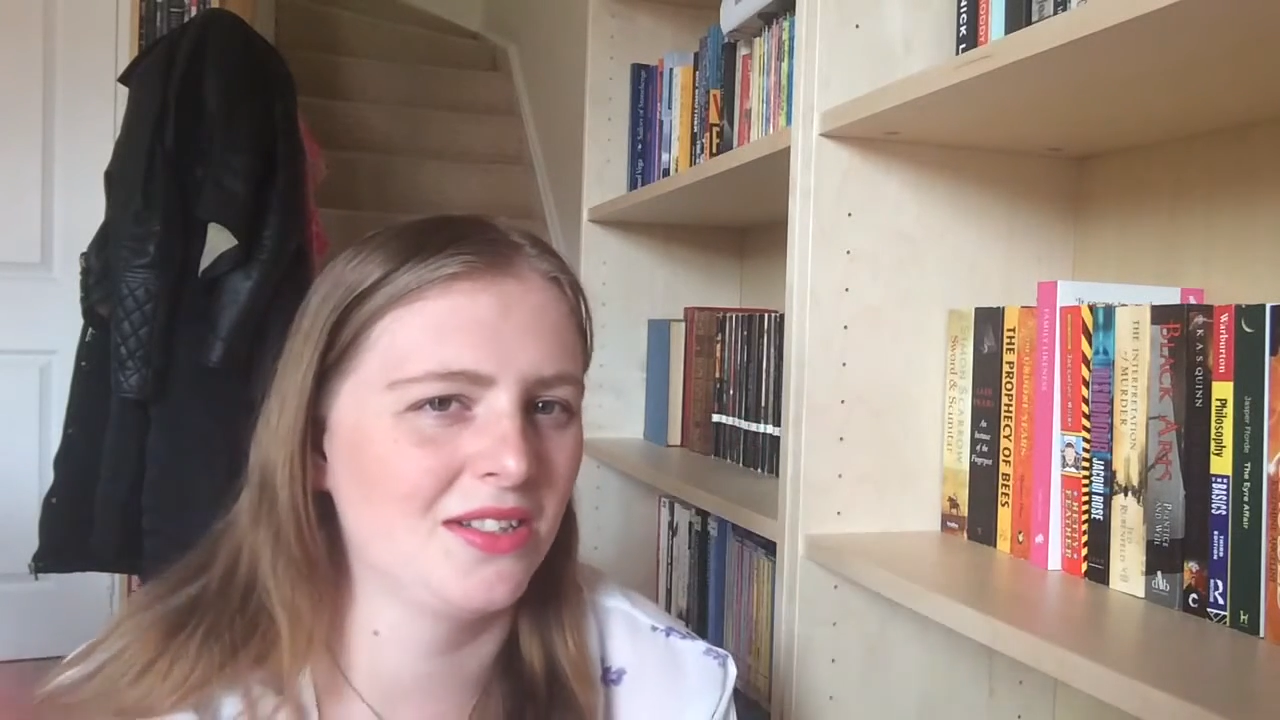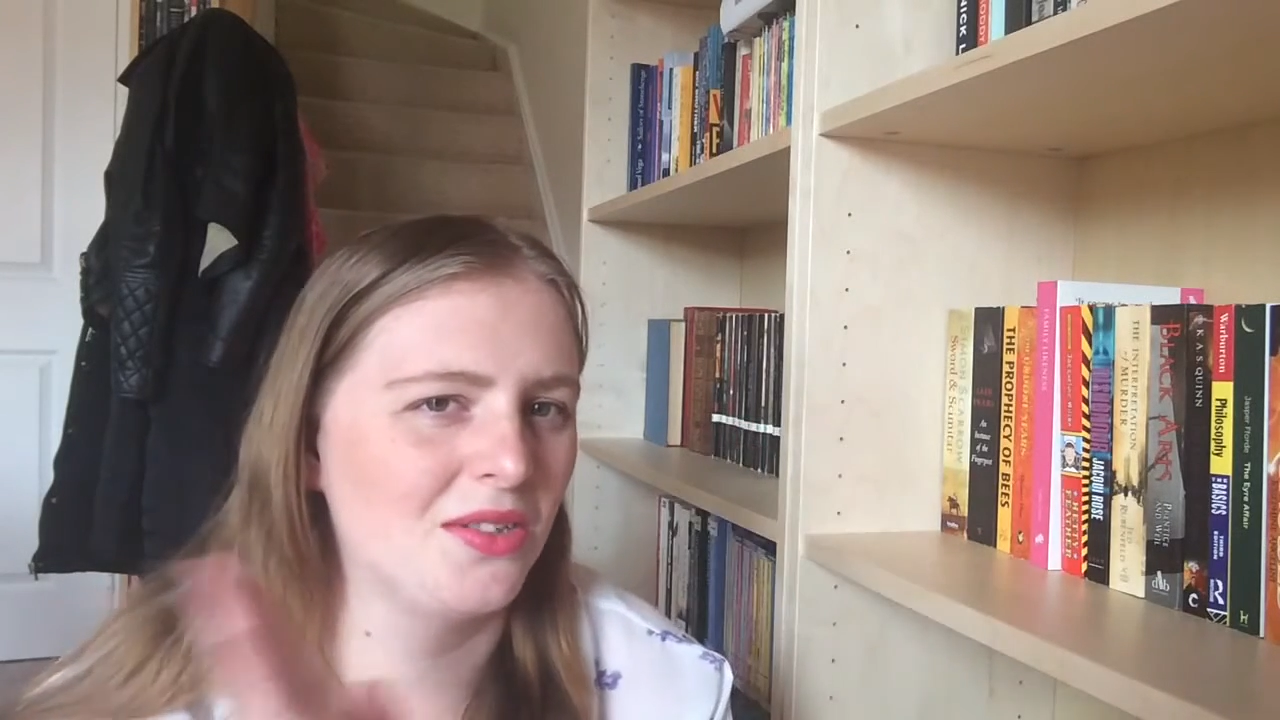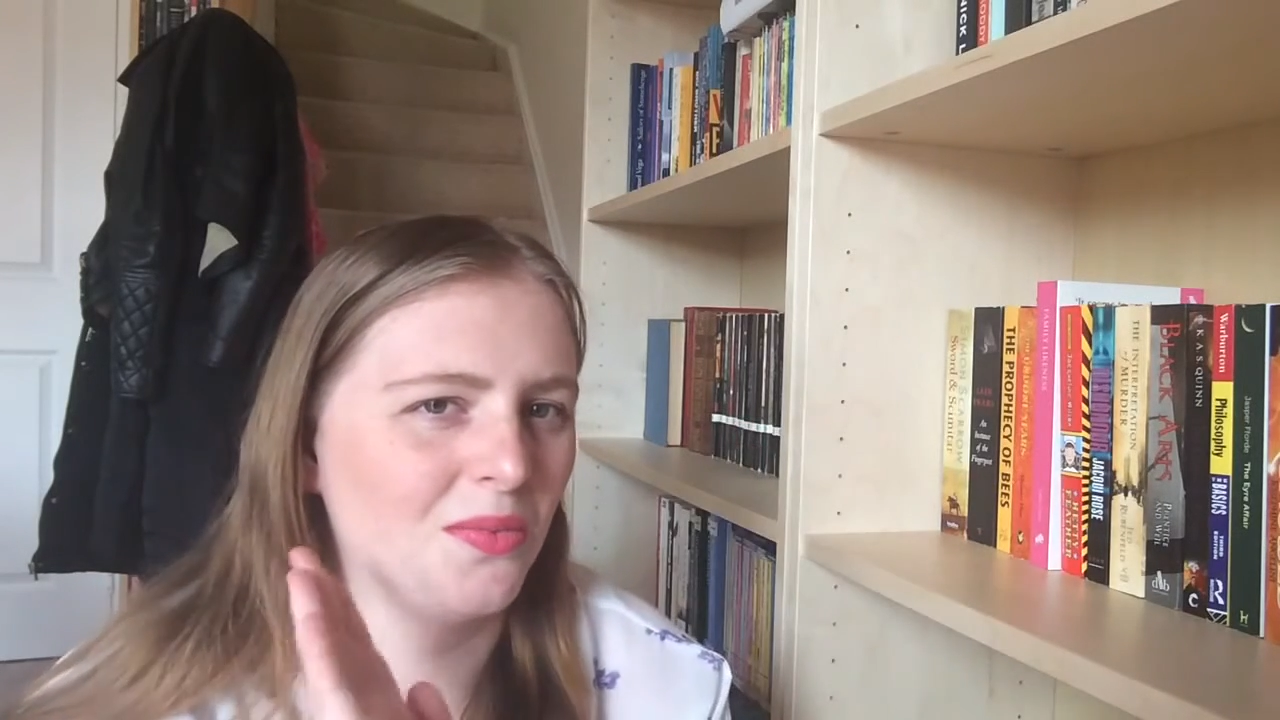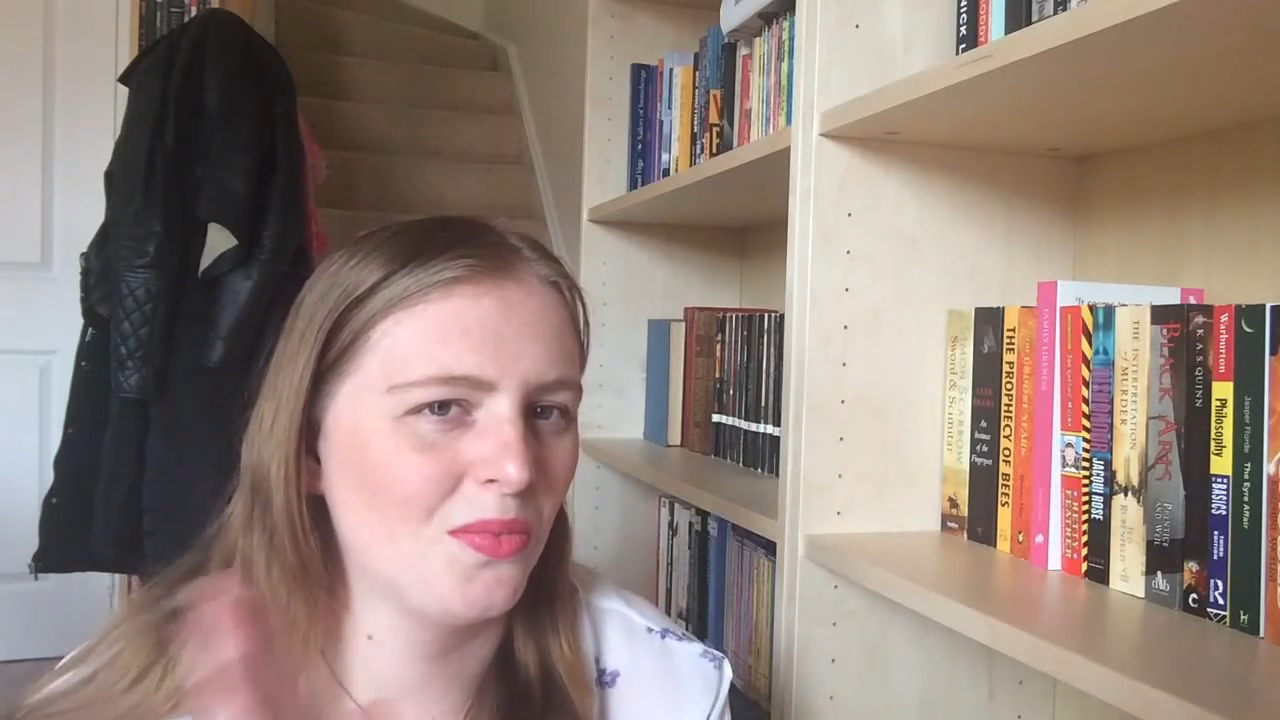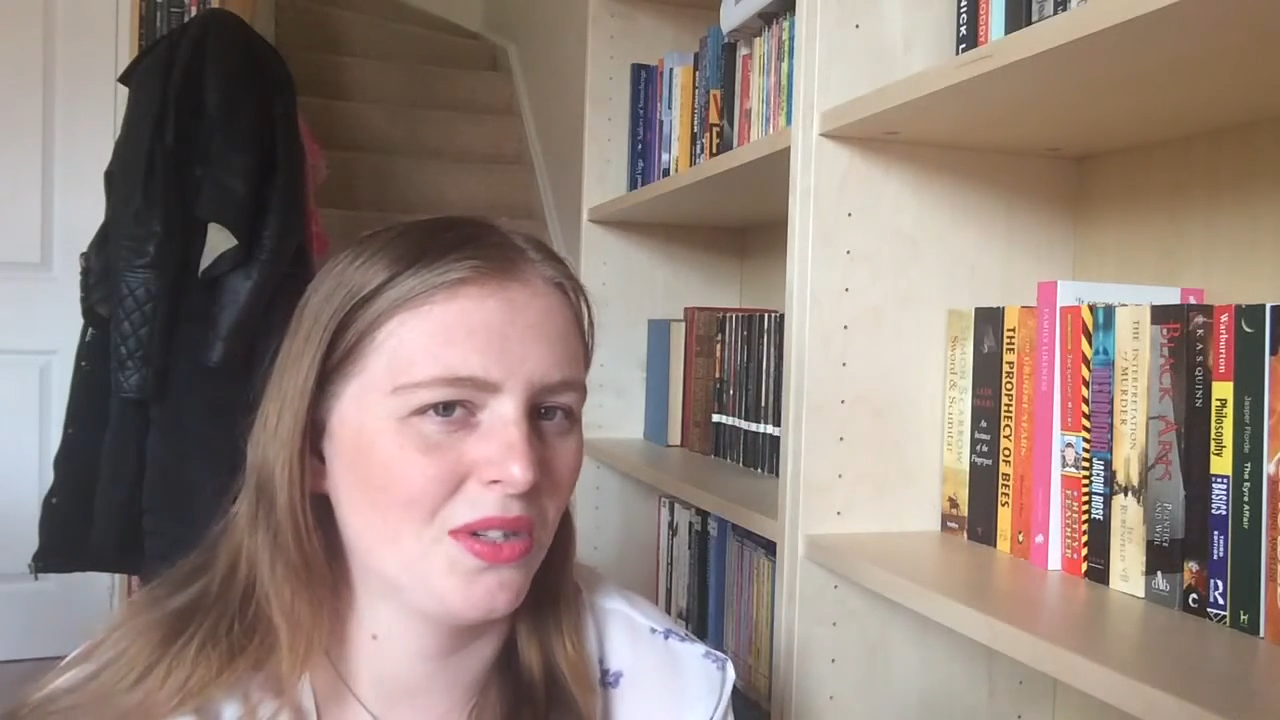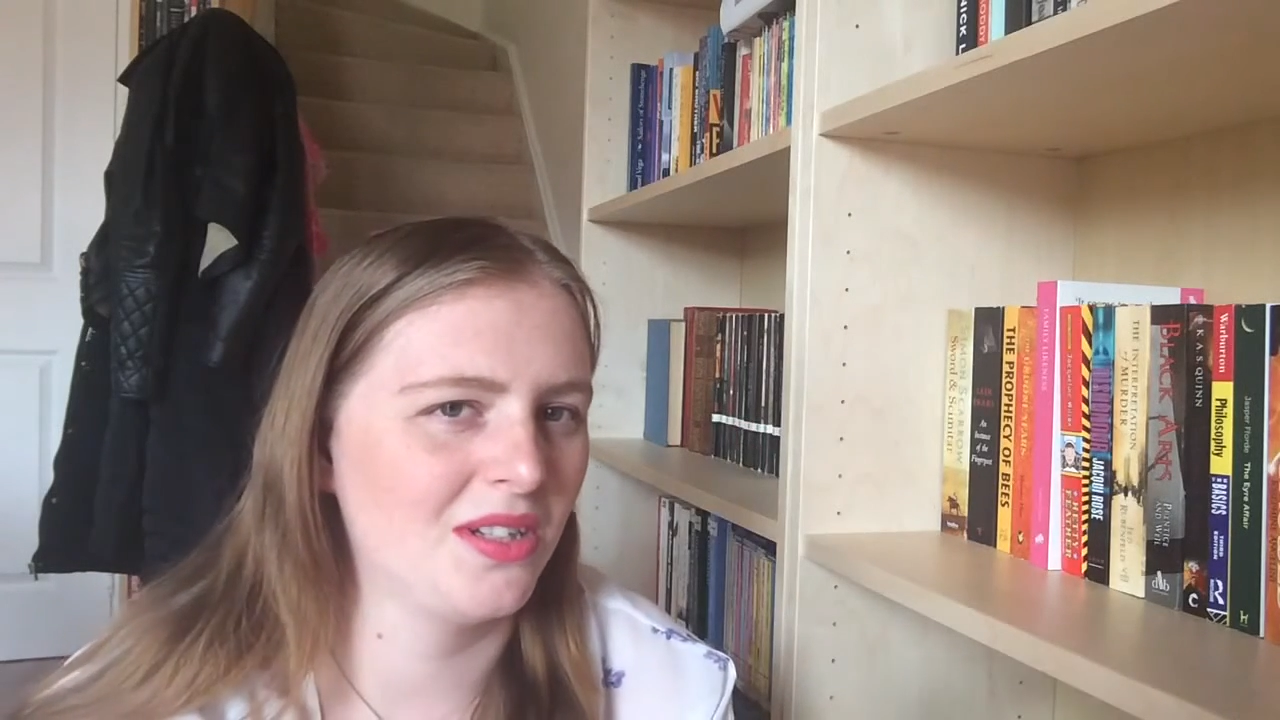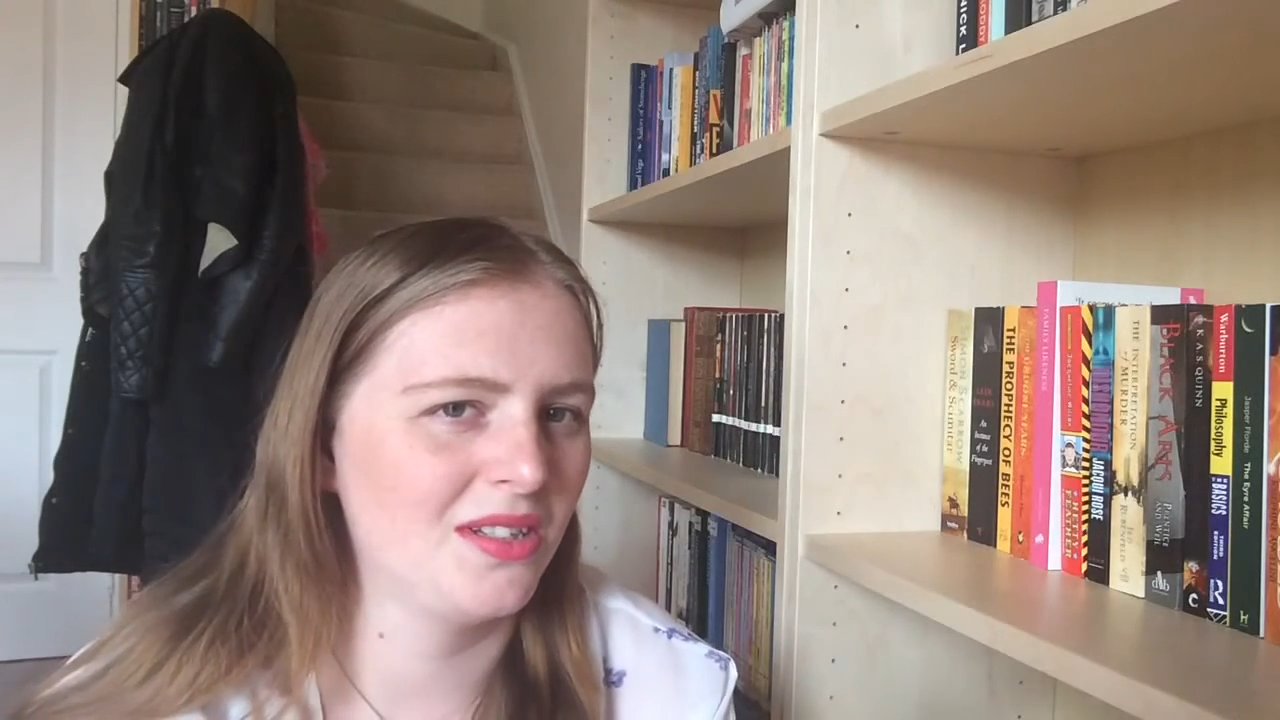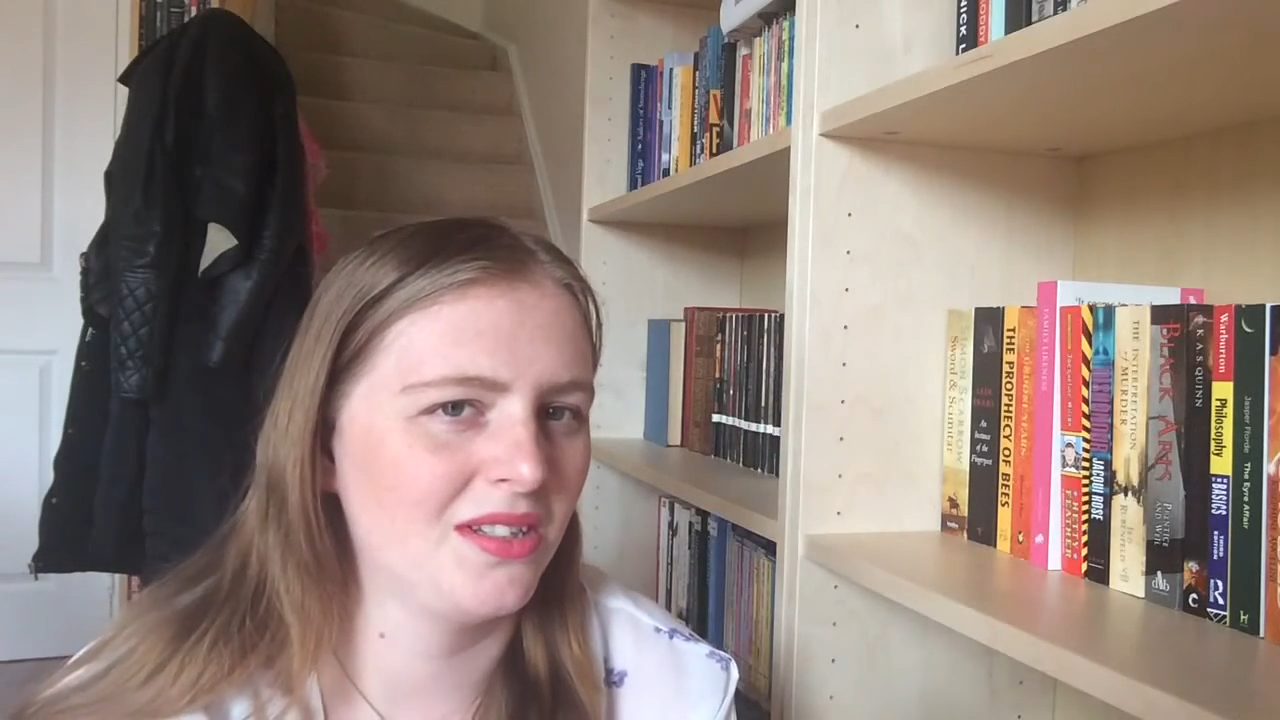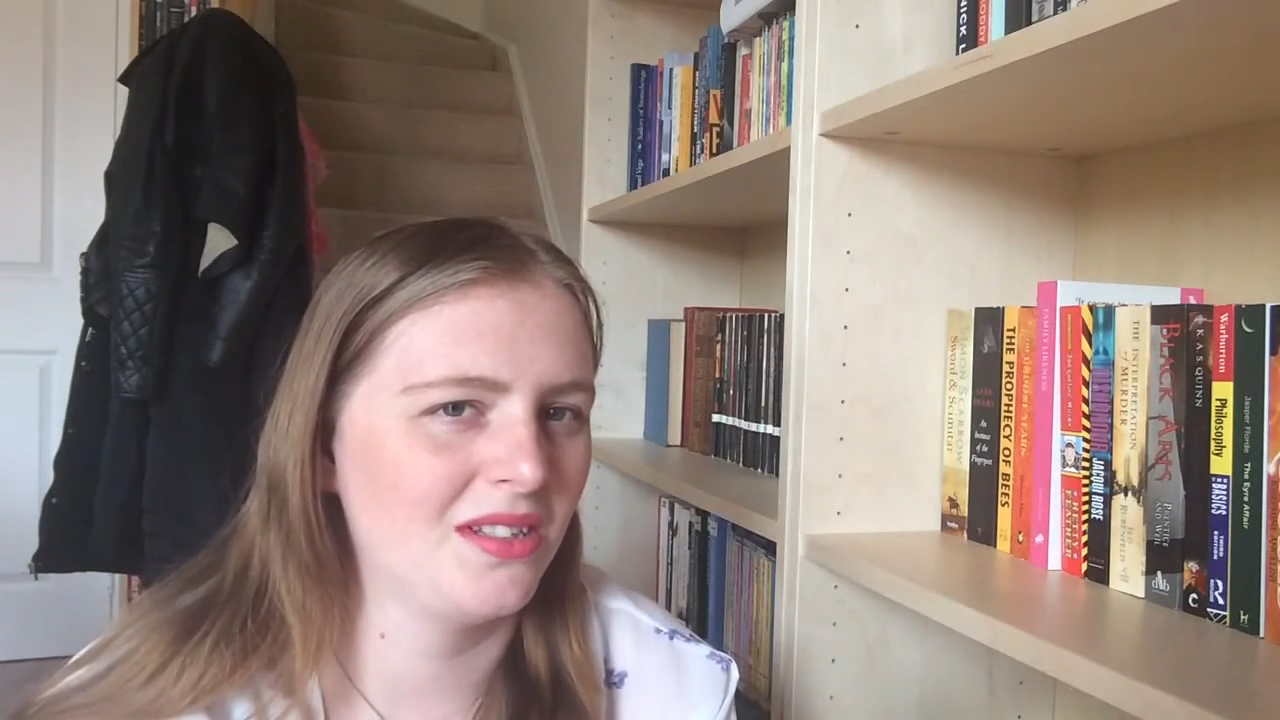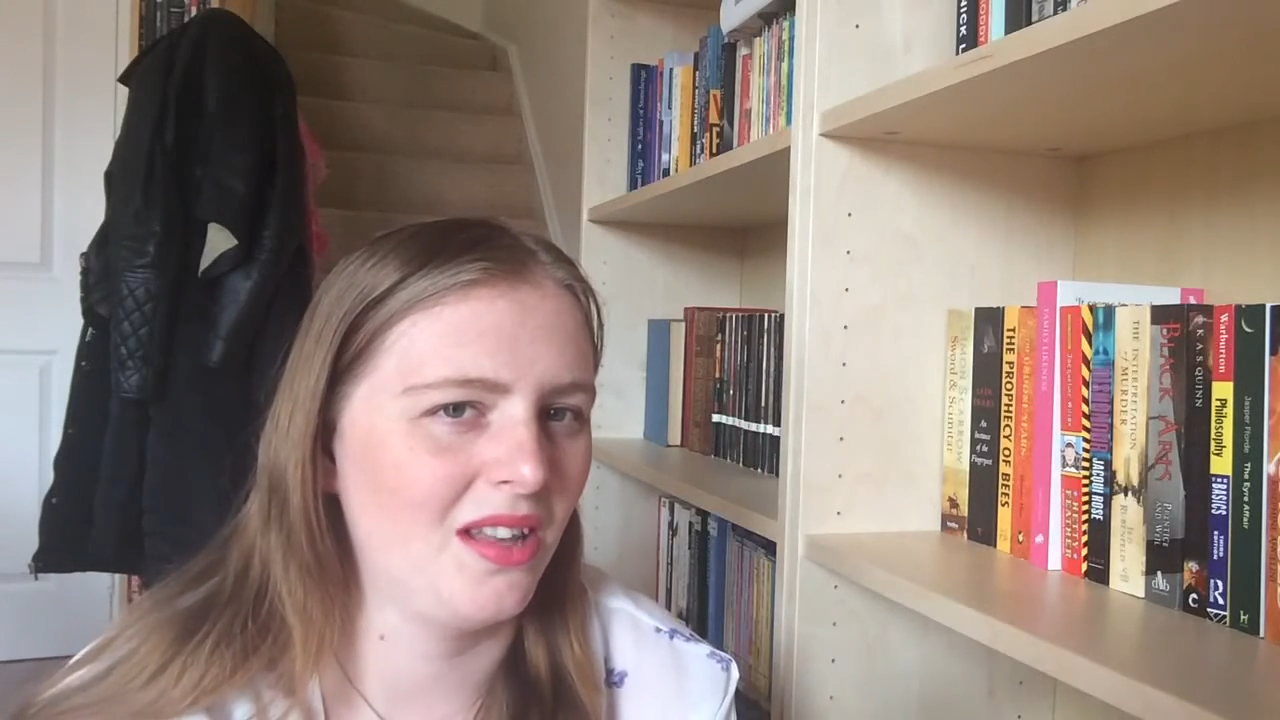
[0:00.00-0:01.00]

someone's